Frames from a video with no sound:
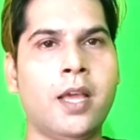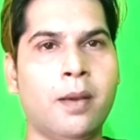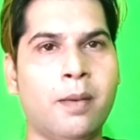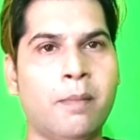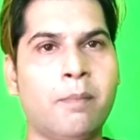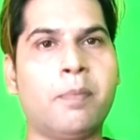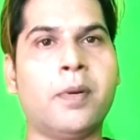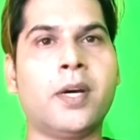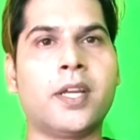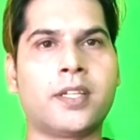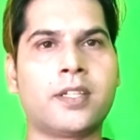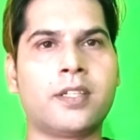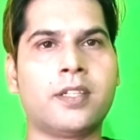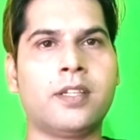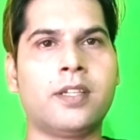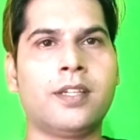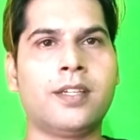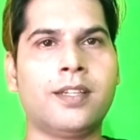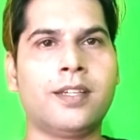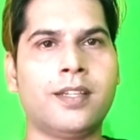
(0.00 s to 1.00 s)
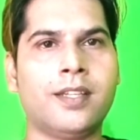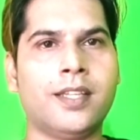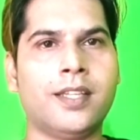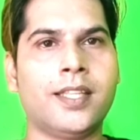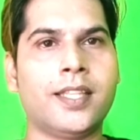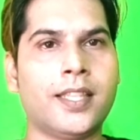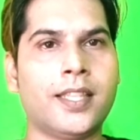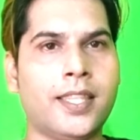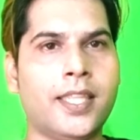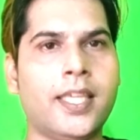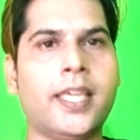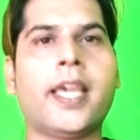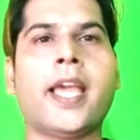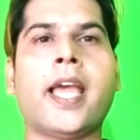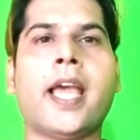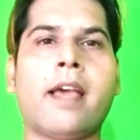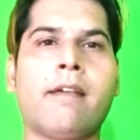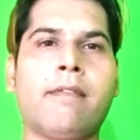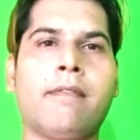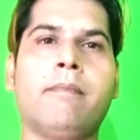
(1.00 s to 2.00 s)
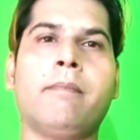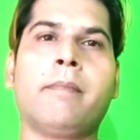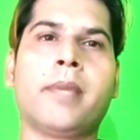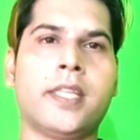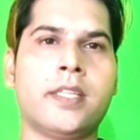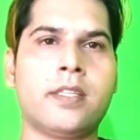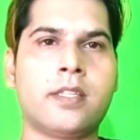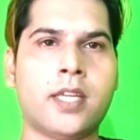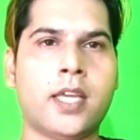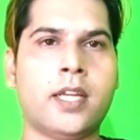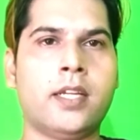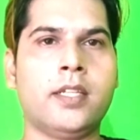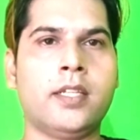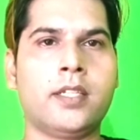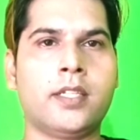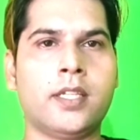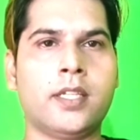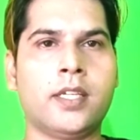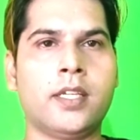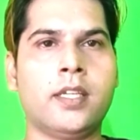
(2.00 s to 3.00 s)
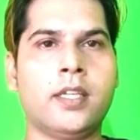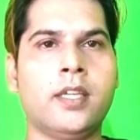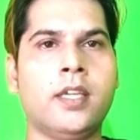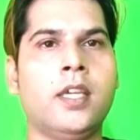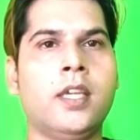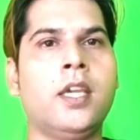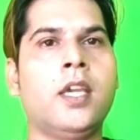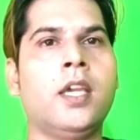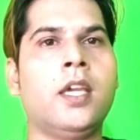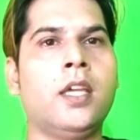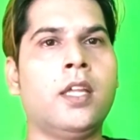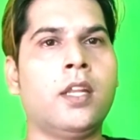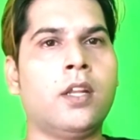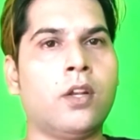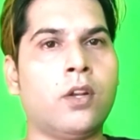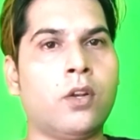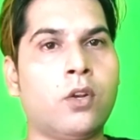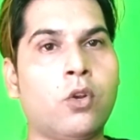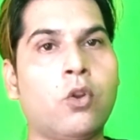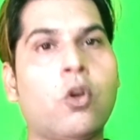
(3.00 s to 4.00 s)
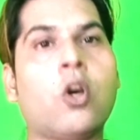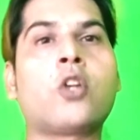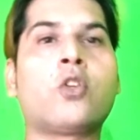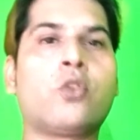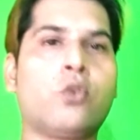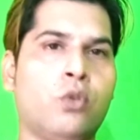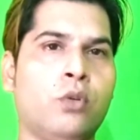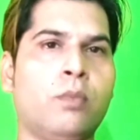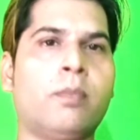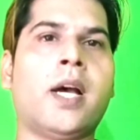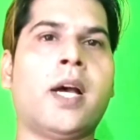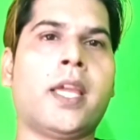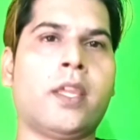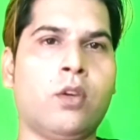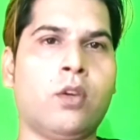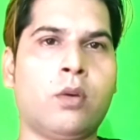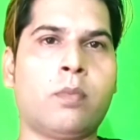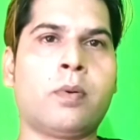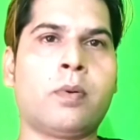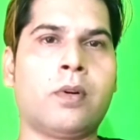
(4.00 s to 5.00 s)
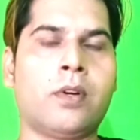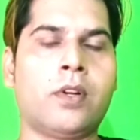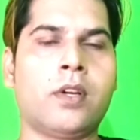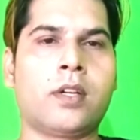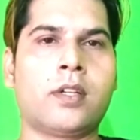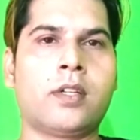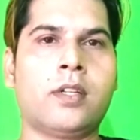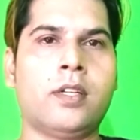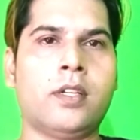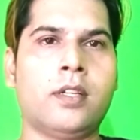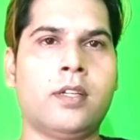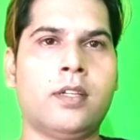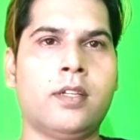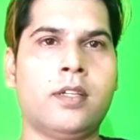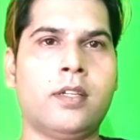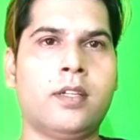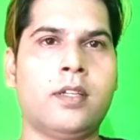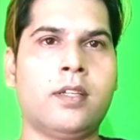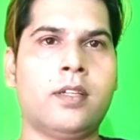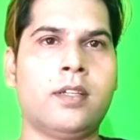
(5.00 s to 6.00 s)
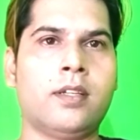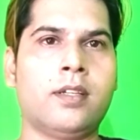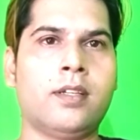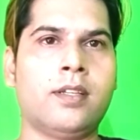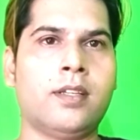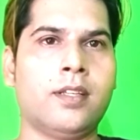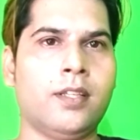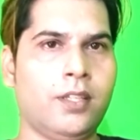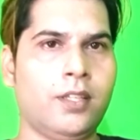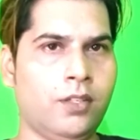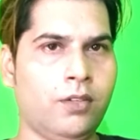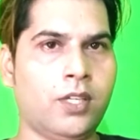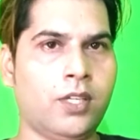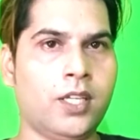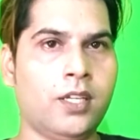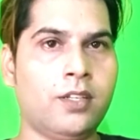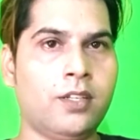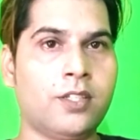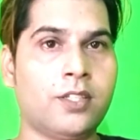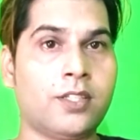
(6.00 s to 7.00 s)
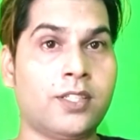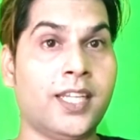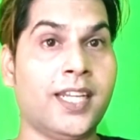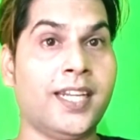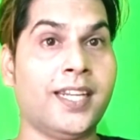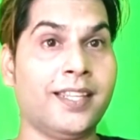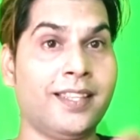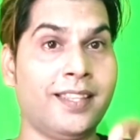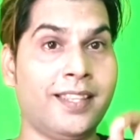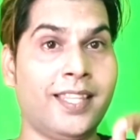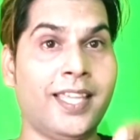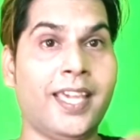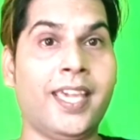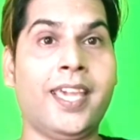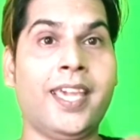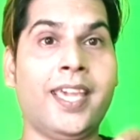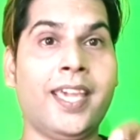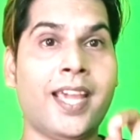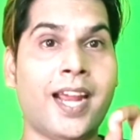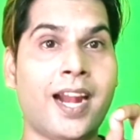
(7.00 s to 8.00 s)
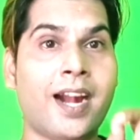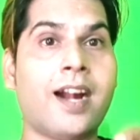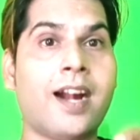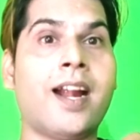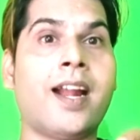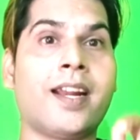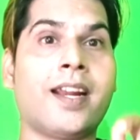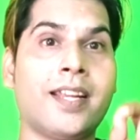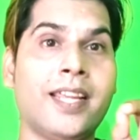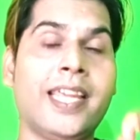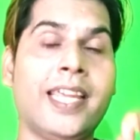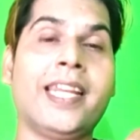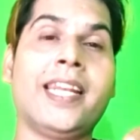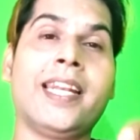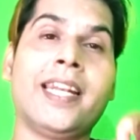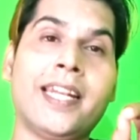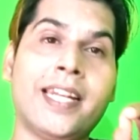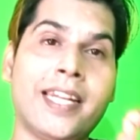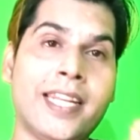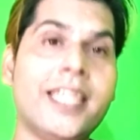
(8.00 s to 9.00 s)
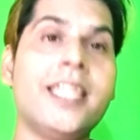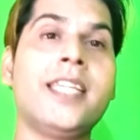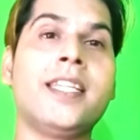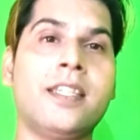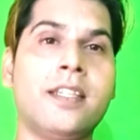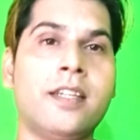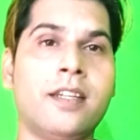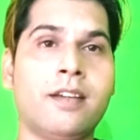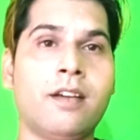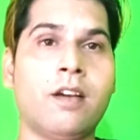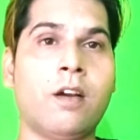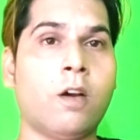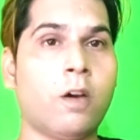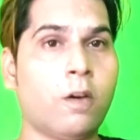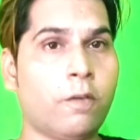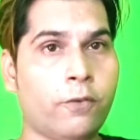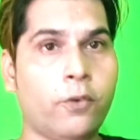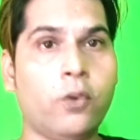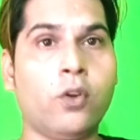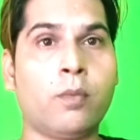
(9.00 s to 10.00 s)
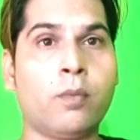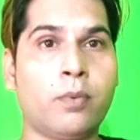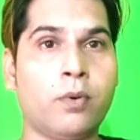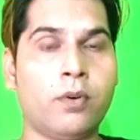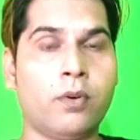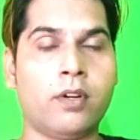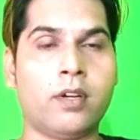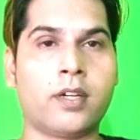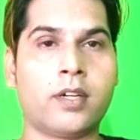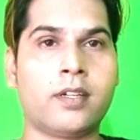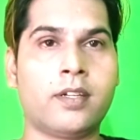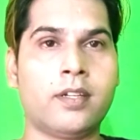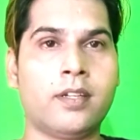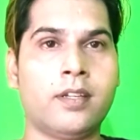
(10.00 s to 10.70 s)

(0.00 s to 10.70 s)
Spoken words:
but they have mentality not to buy your product. You can understand, they are in need of your product